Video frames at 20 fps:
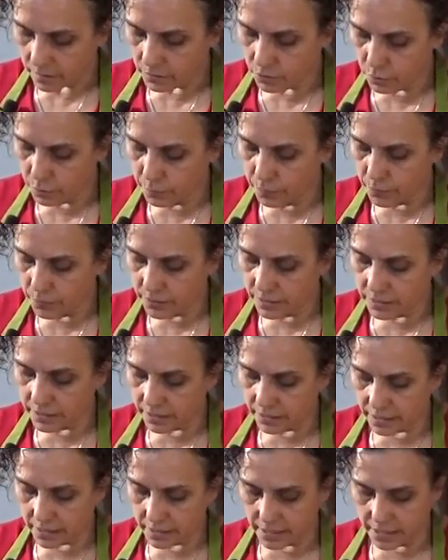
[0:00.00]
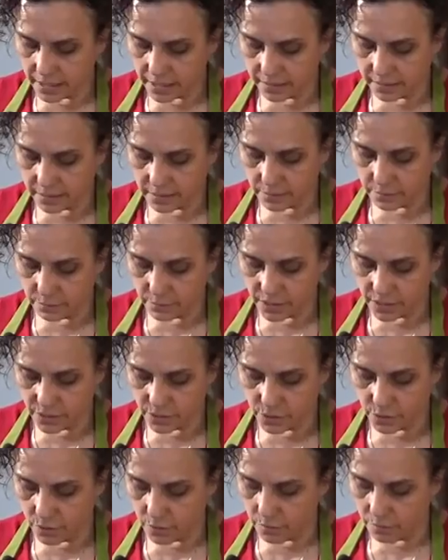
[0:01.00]
you put it again at the
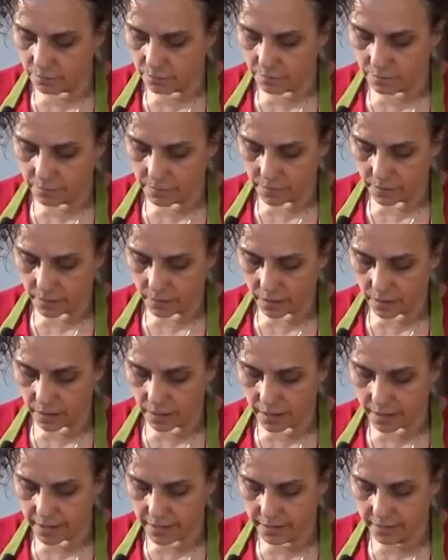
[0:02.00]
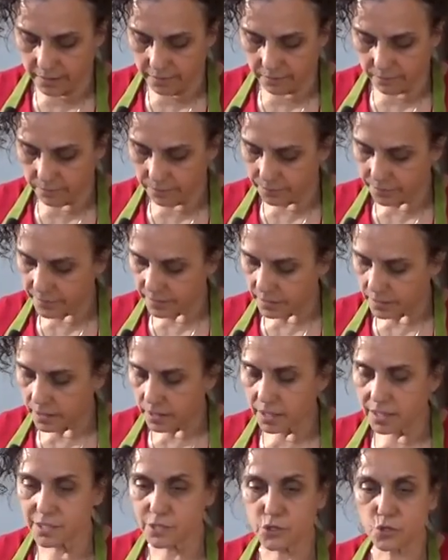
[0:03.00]
medium high,
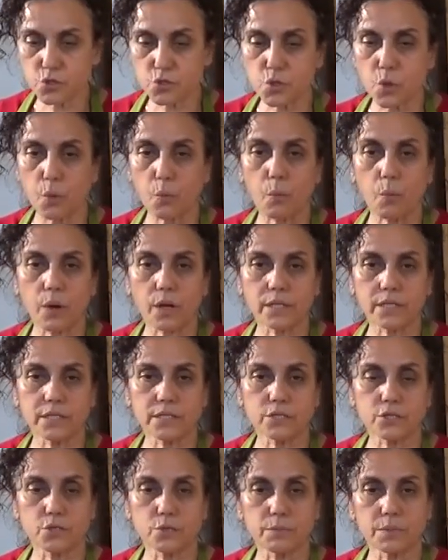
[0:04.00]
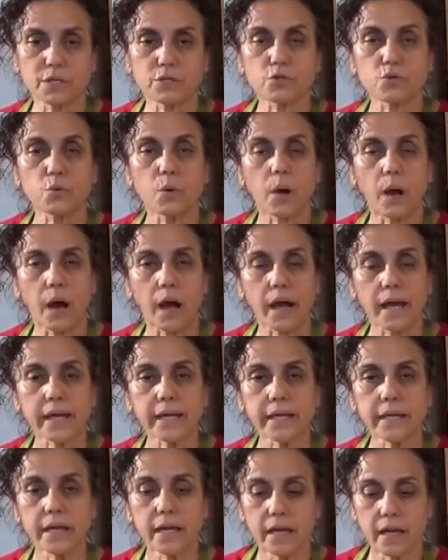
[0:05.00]
because you don't want it to be too
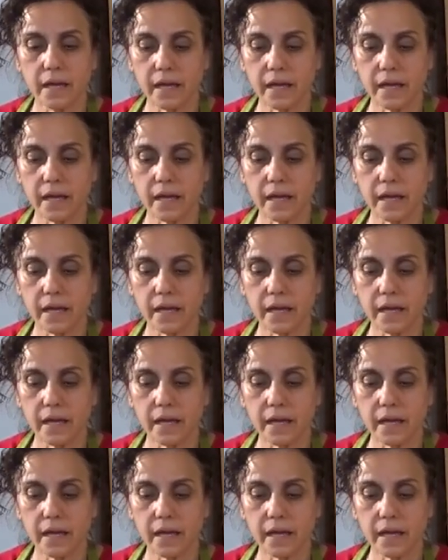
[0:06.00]
high.